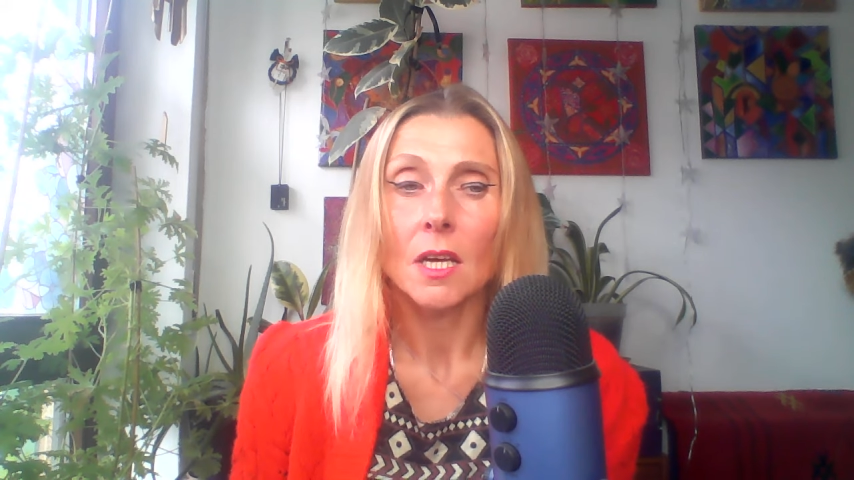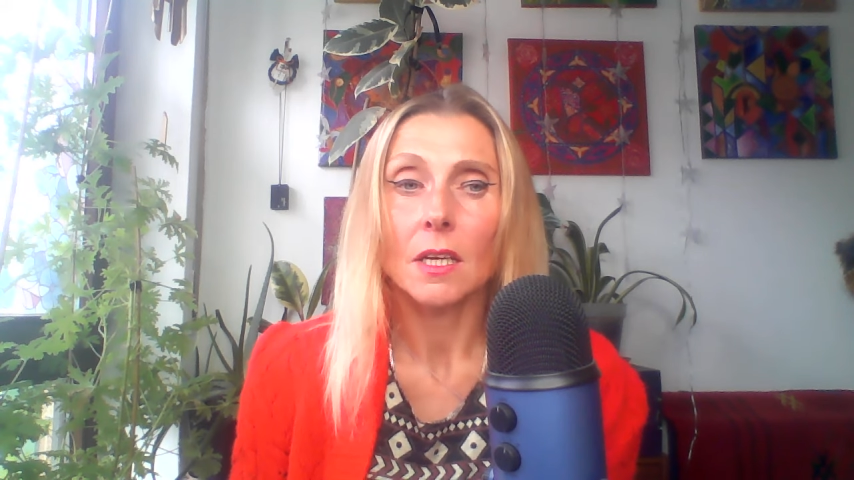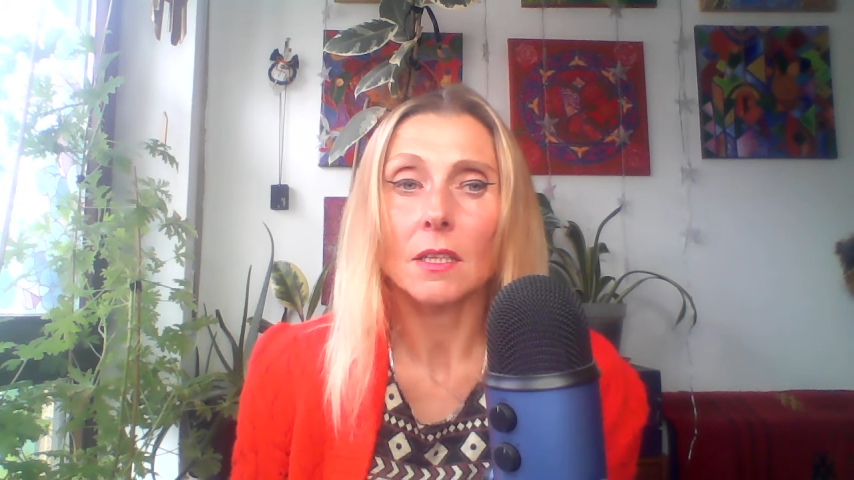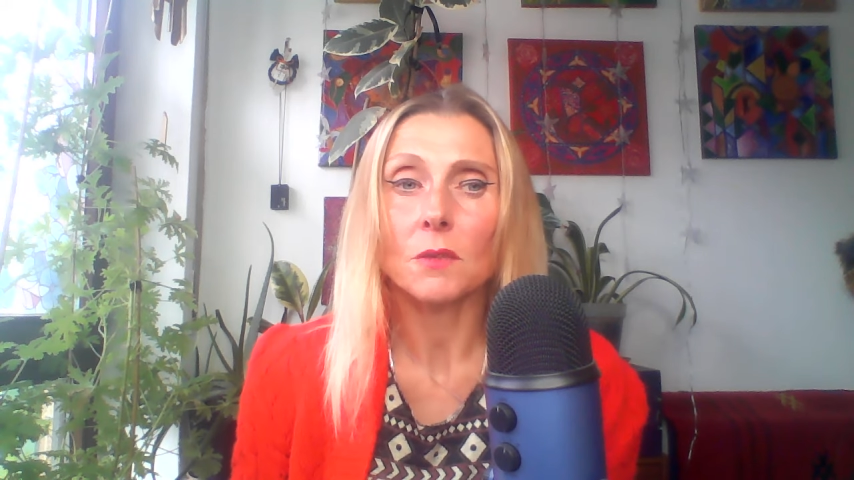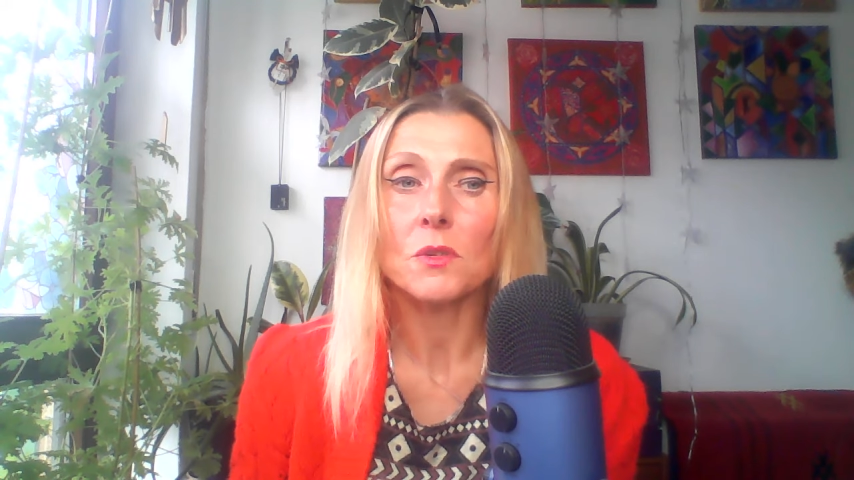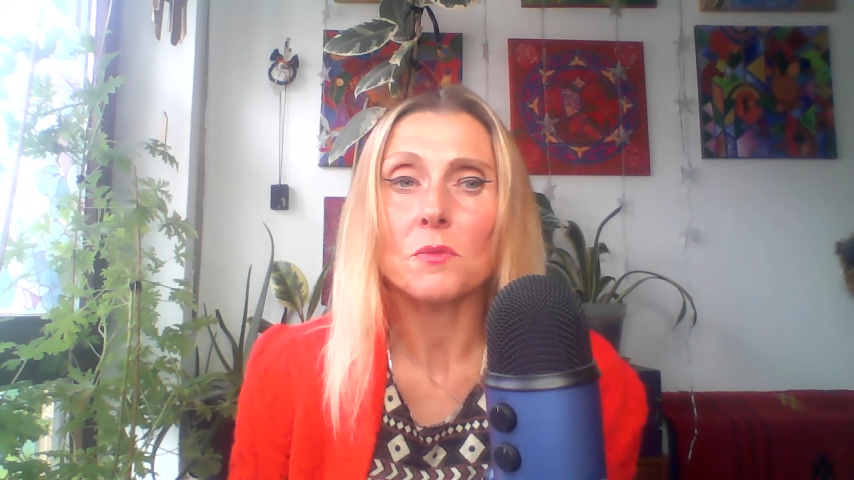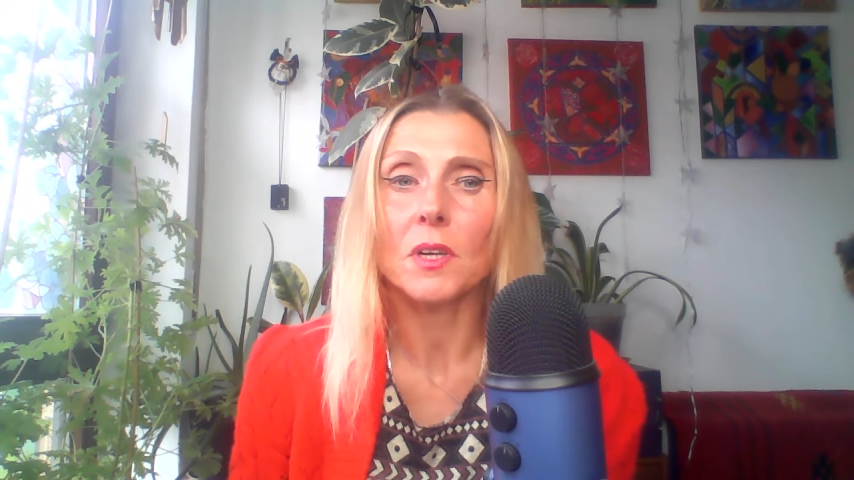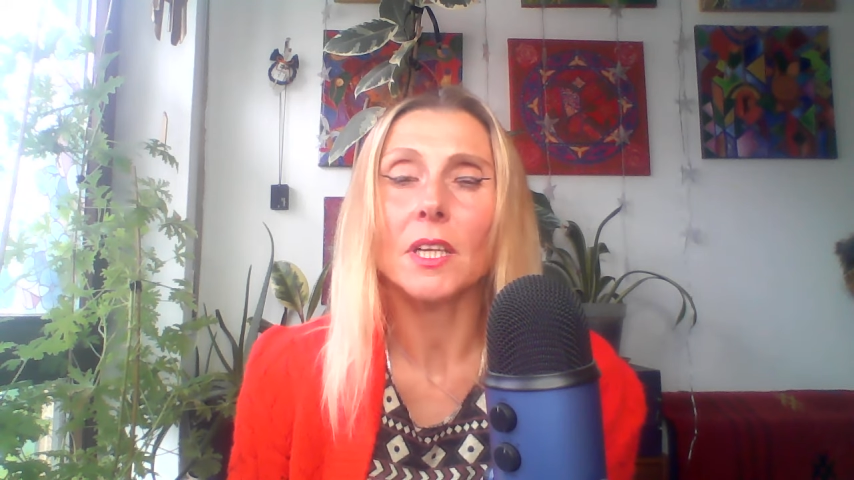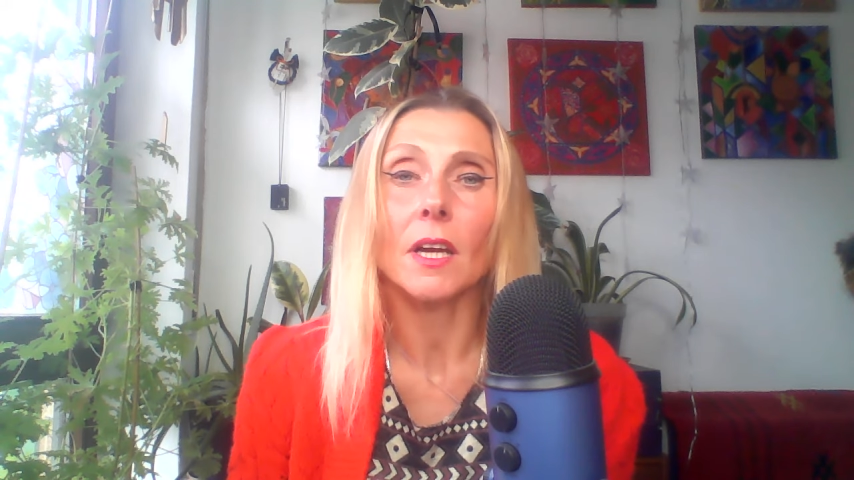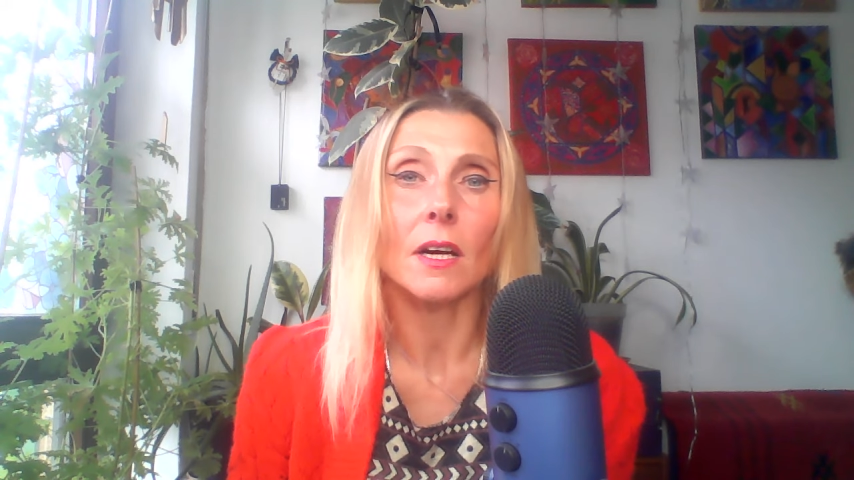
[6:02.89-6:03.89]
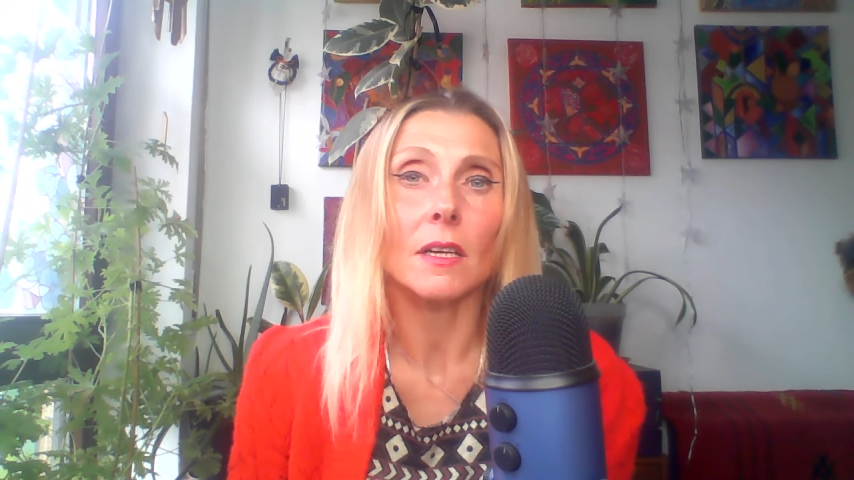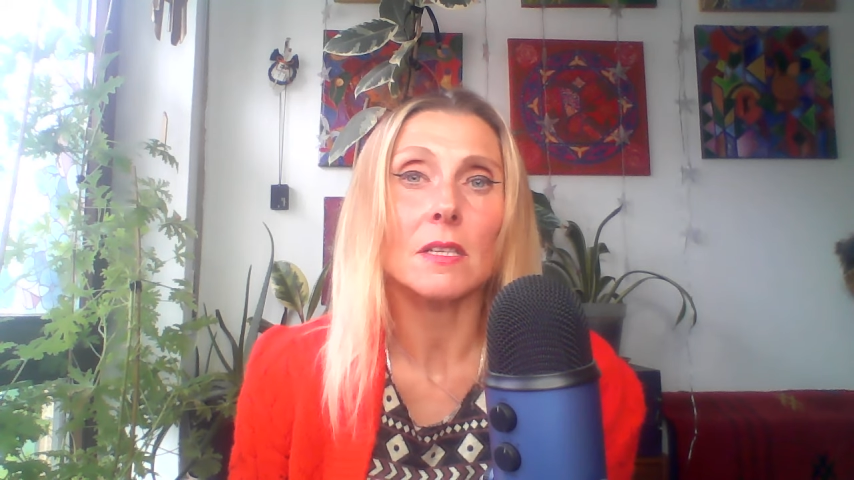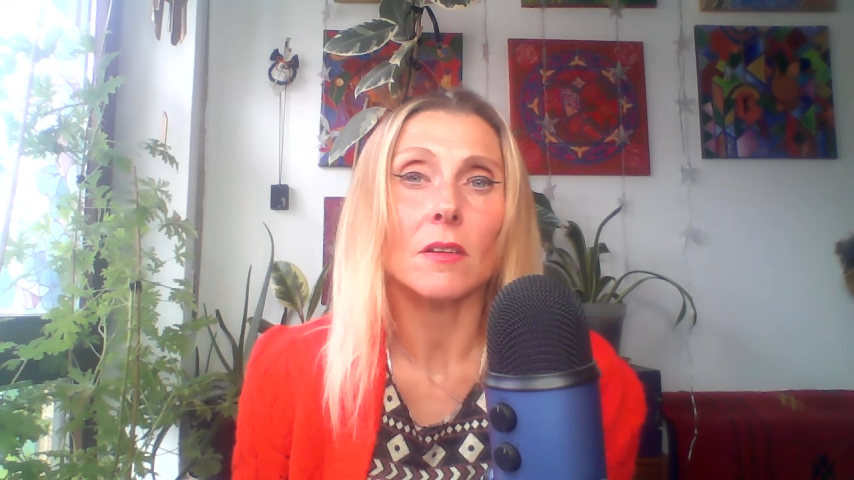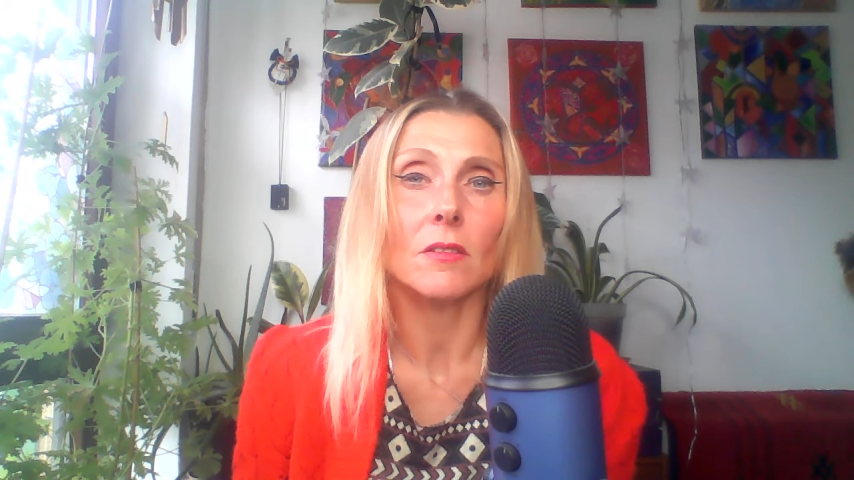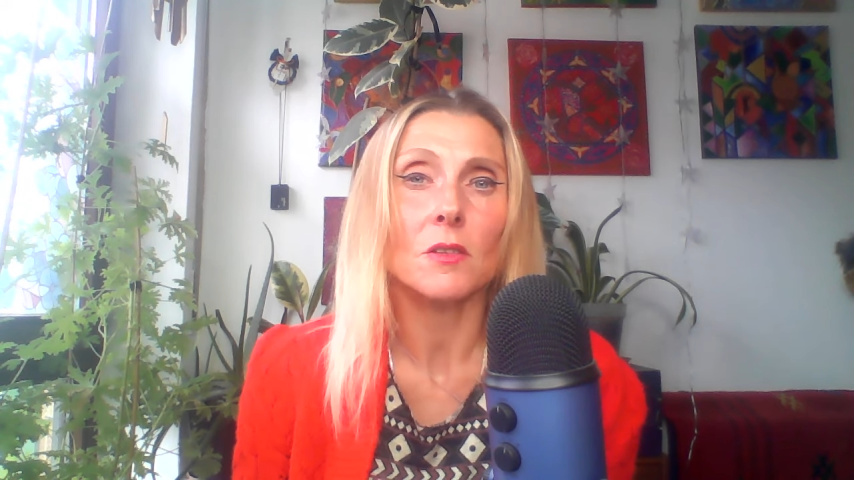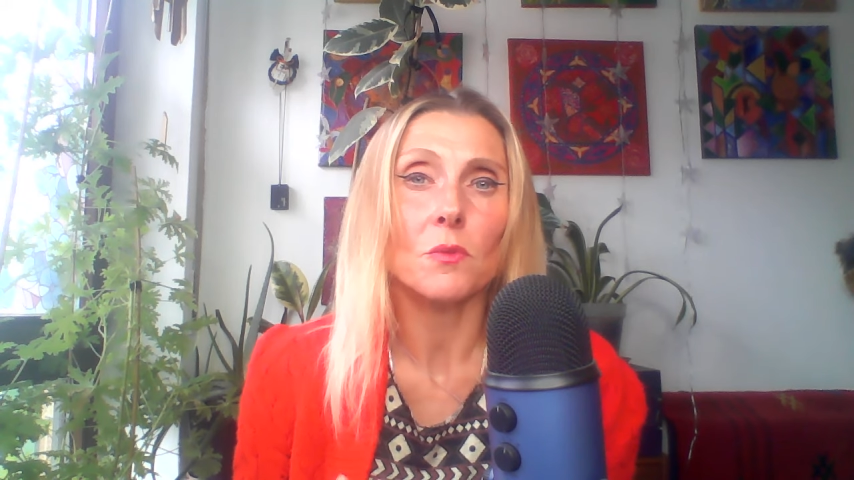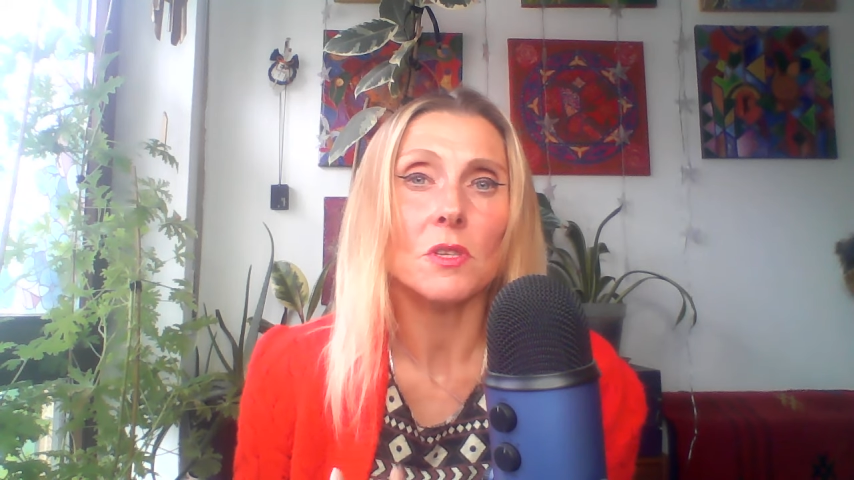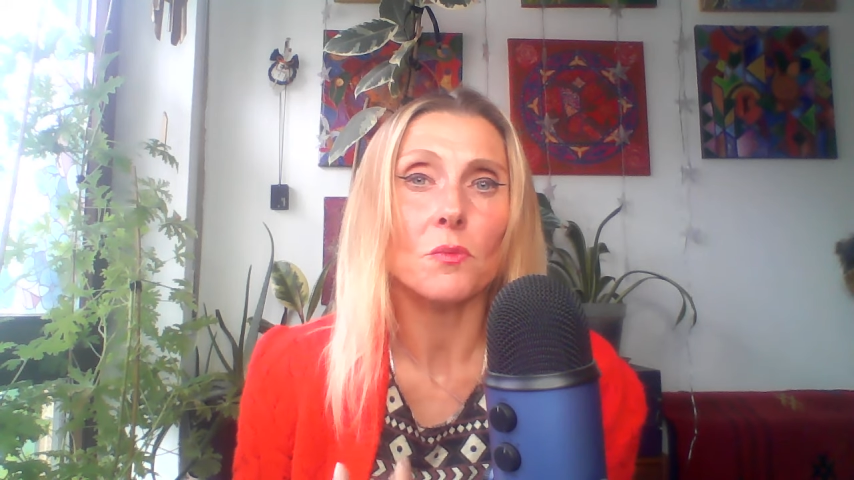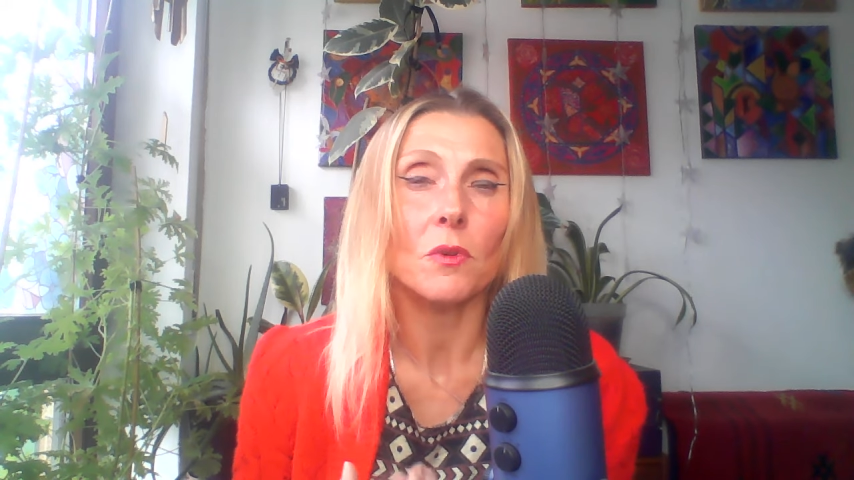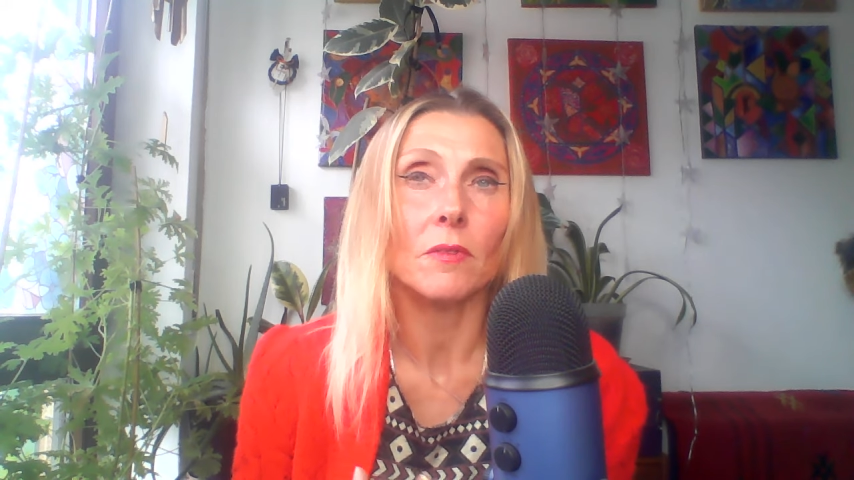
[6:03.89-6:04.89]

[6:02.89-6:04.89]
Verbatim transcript: and that was really nice because this was